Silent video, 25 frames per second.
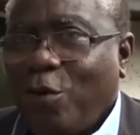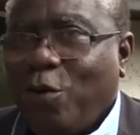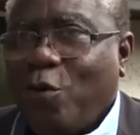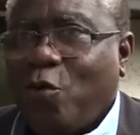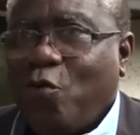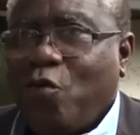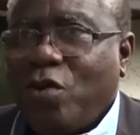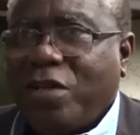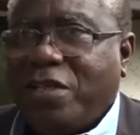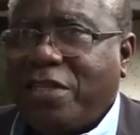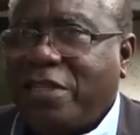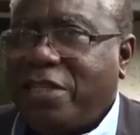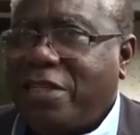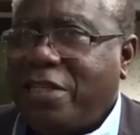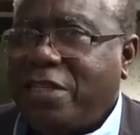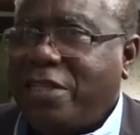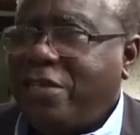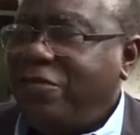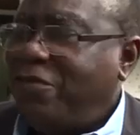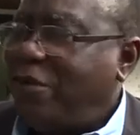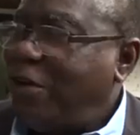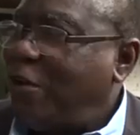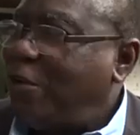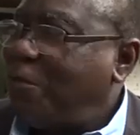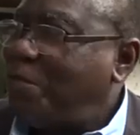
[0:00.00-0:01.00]
with the
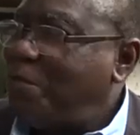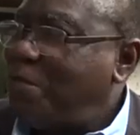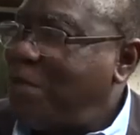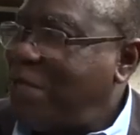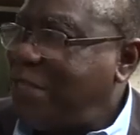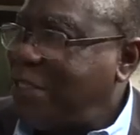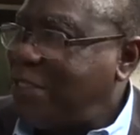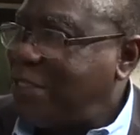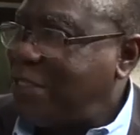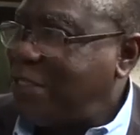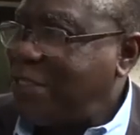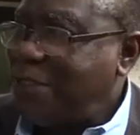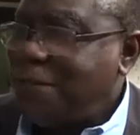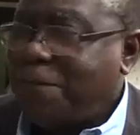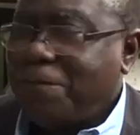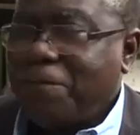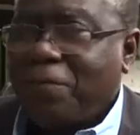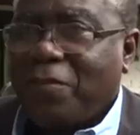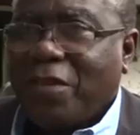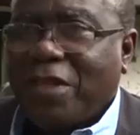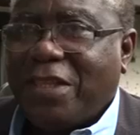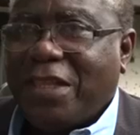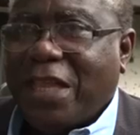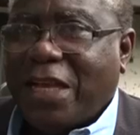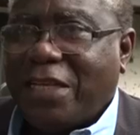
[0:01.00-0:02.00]
development
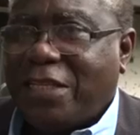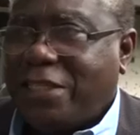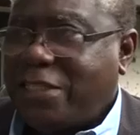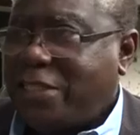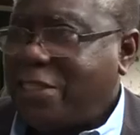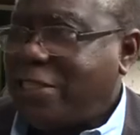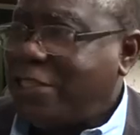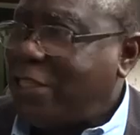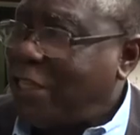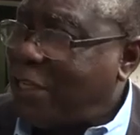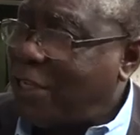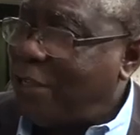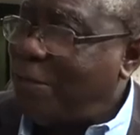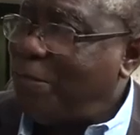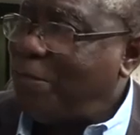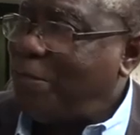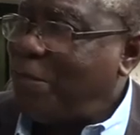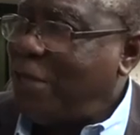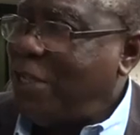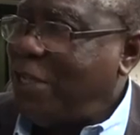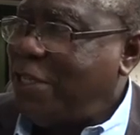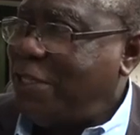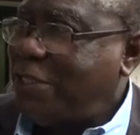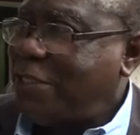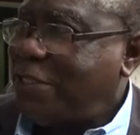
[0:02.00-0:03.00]
that it is taking
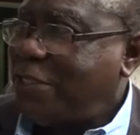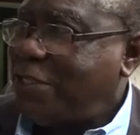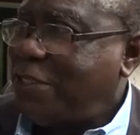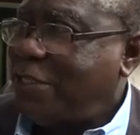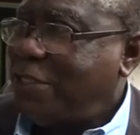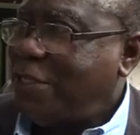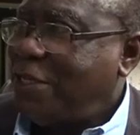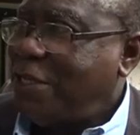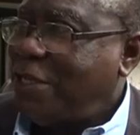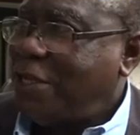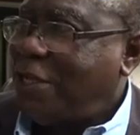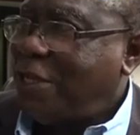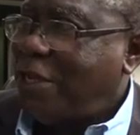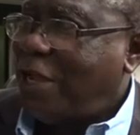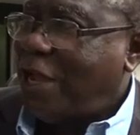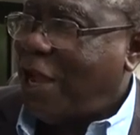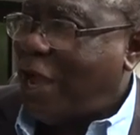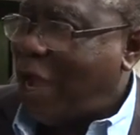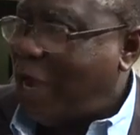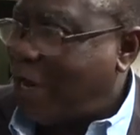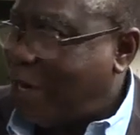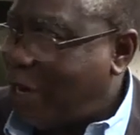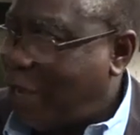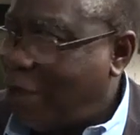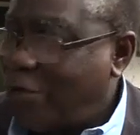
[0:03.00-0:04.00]
place
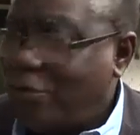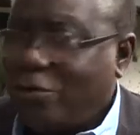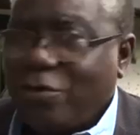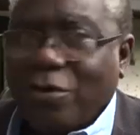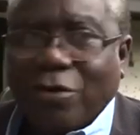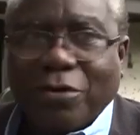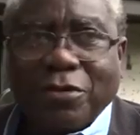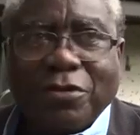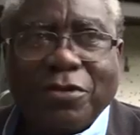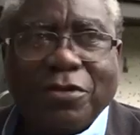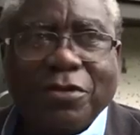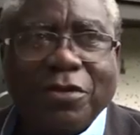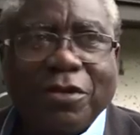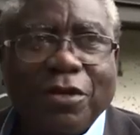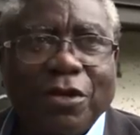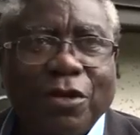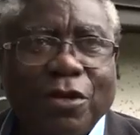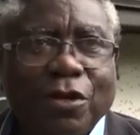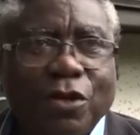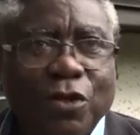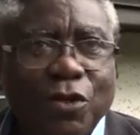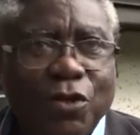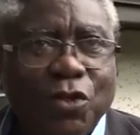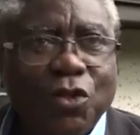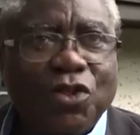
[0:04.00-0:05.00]
around us,
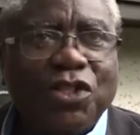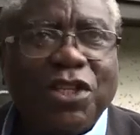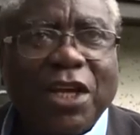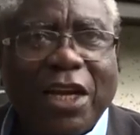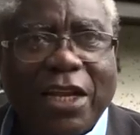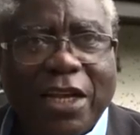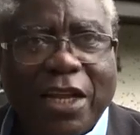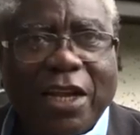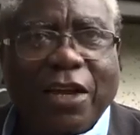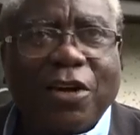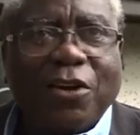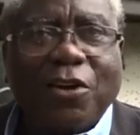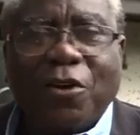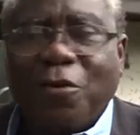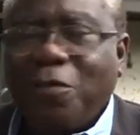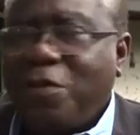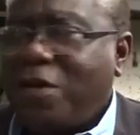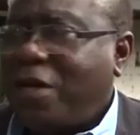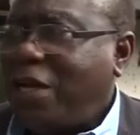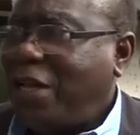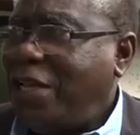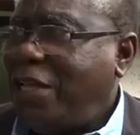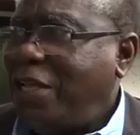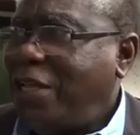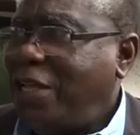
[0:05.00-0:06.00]
socially,
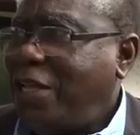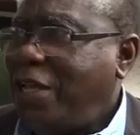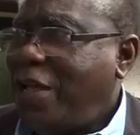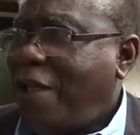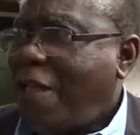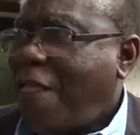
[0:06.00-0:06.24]
economically,